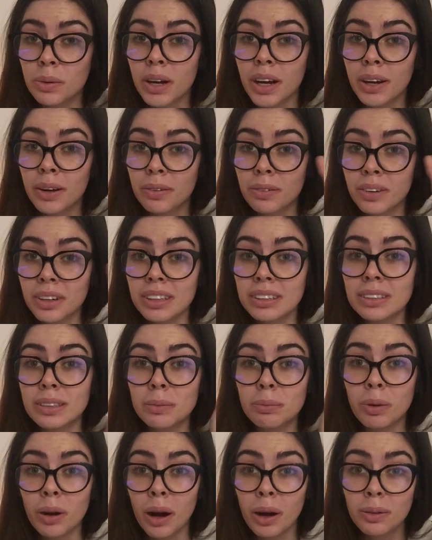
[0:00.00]
where I run
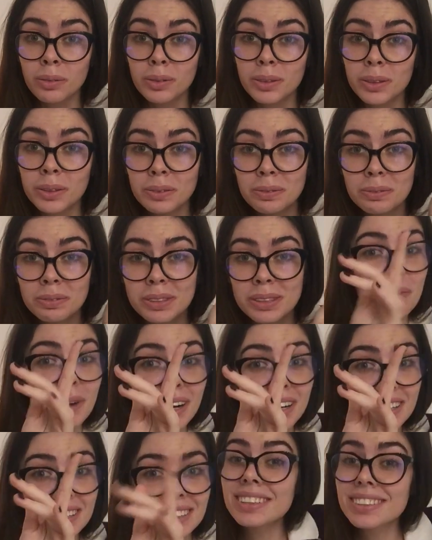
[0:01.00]
into problems,
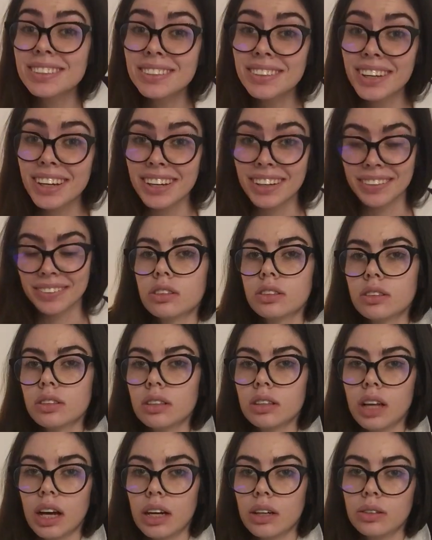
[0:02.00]
but it's okay. It just
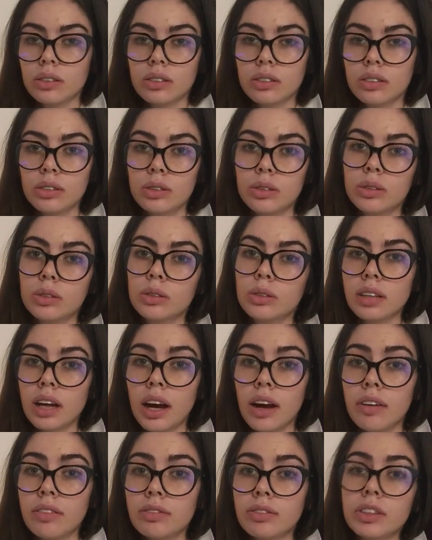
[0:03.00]
allows you to
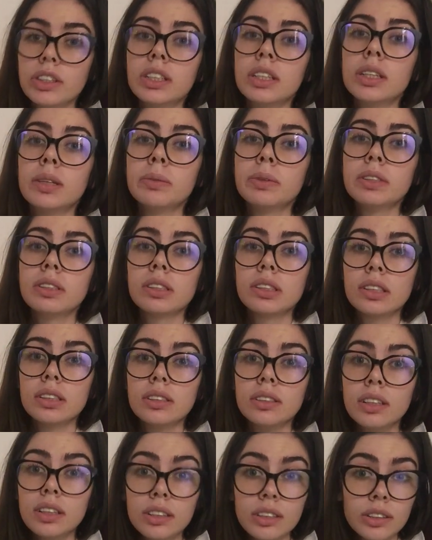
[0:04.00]
have freedom and to
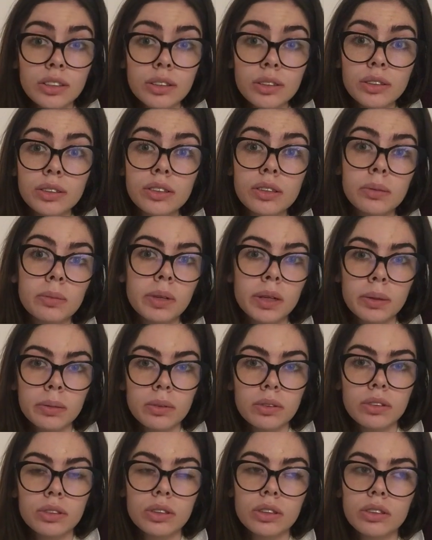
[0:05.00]
continue to be
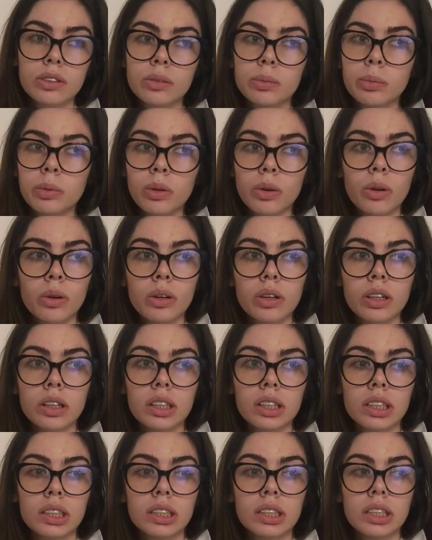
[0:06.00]
able to
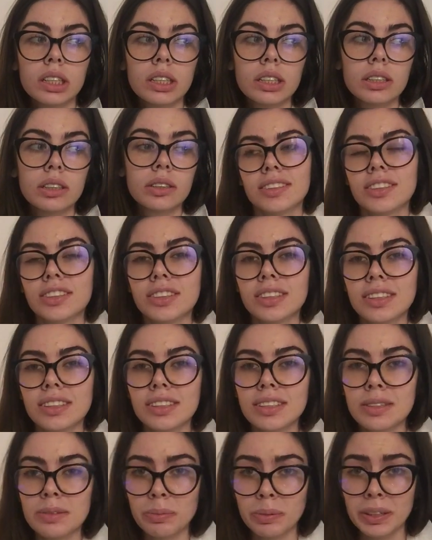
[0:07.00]
explore and like just
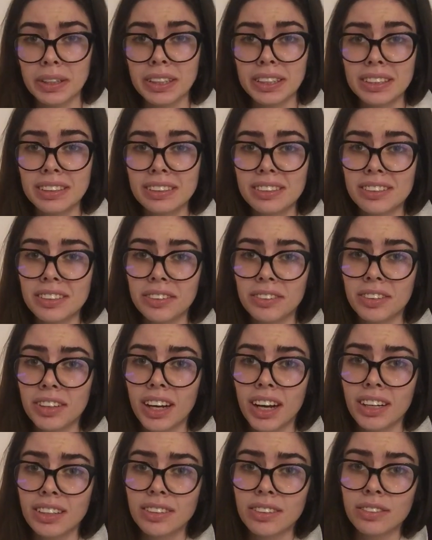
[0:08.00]
experience
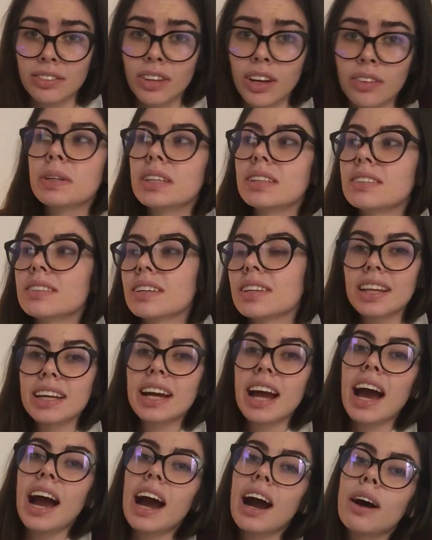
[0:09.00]
different kinds of love. Because
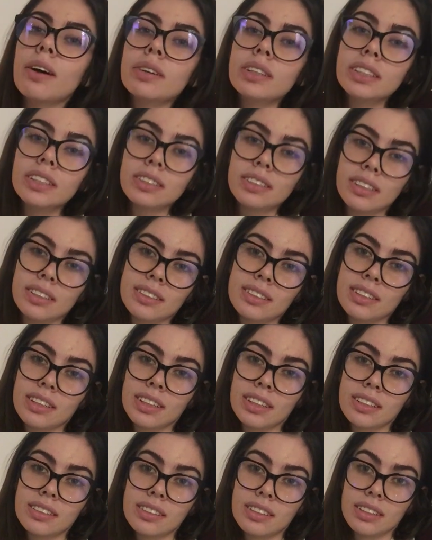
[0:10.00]
like, how
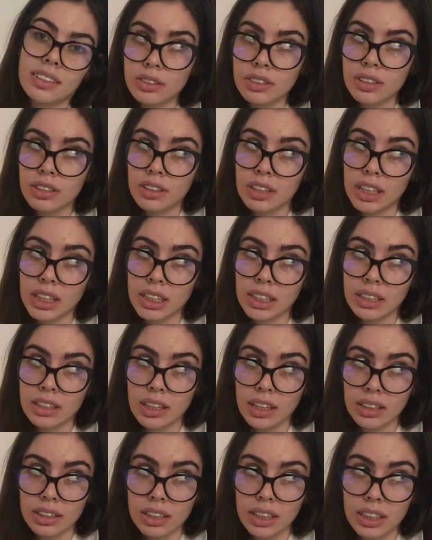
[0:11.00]
egotistic is it to think
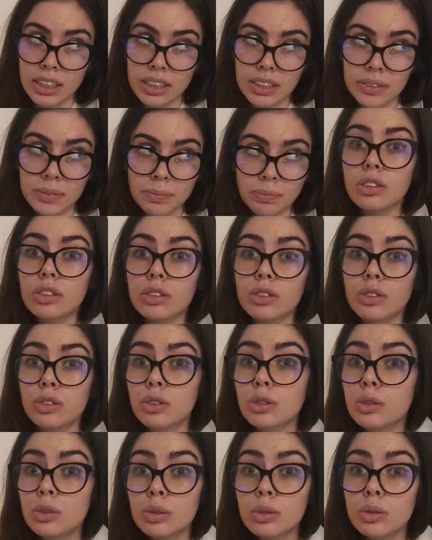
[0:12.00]
that like
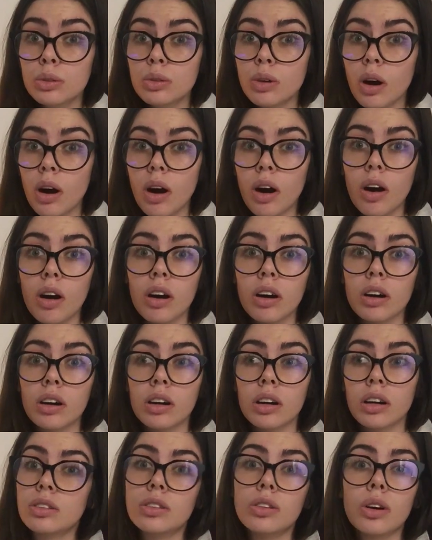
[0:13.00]
you
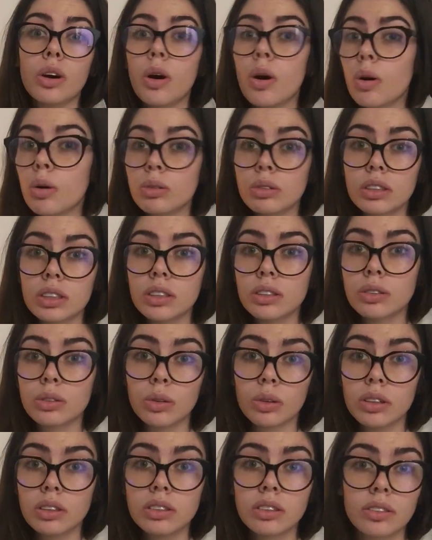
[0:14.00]
are the only
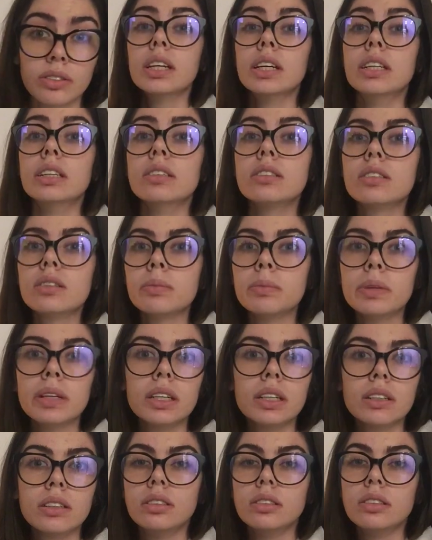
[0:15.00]
source of
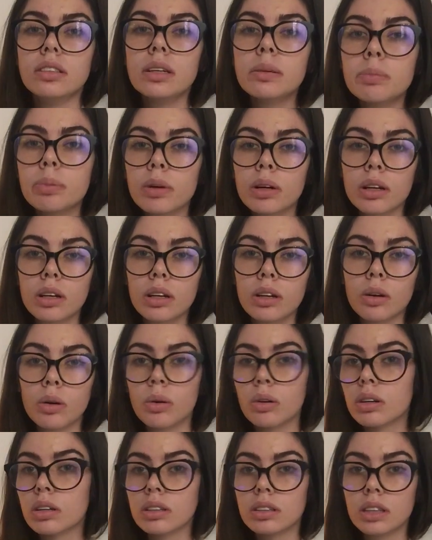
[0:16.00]
intimate, deeper,
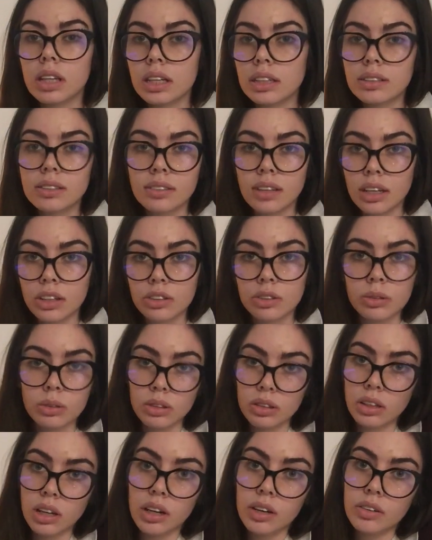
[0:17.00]
or like
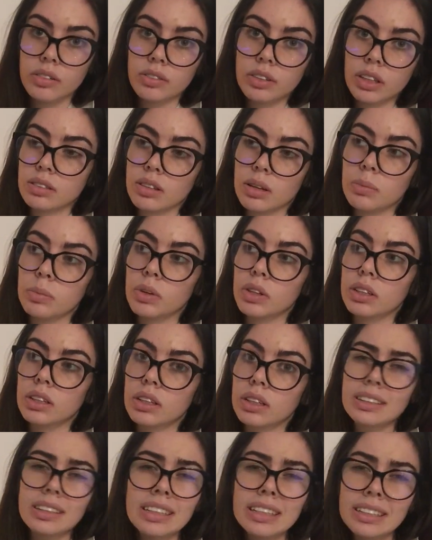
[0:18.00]
sexual love that
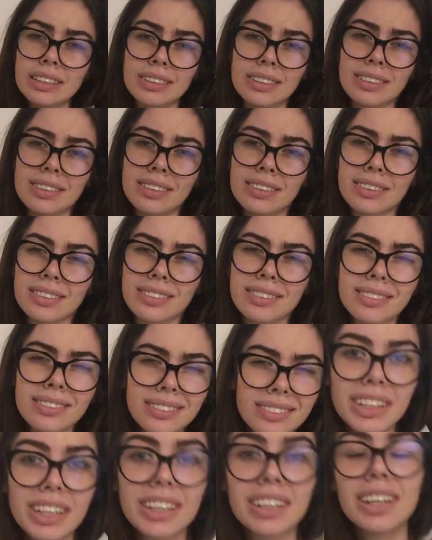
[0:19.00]
someone needs?
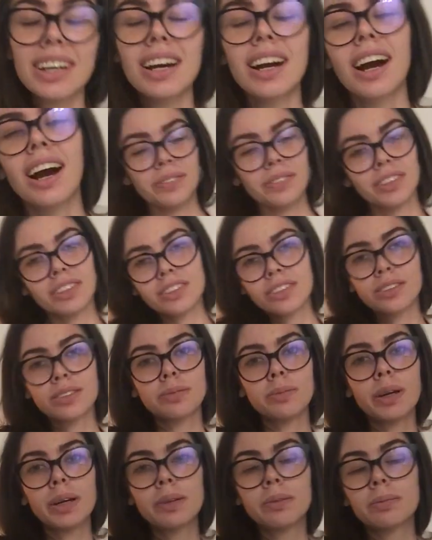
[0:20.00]
Like, that's
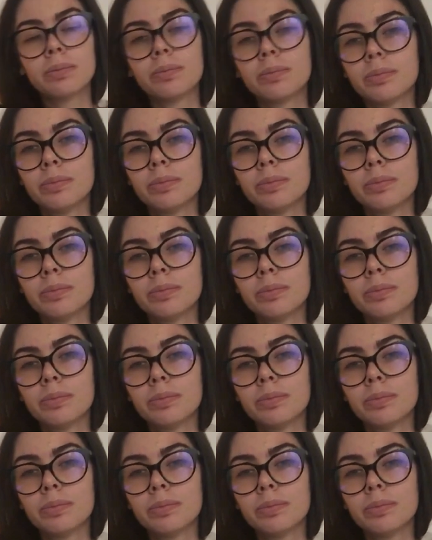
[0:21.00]
just my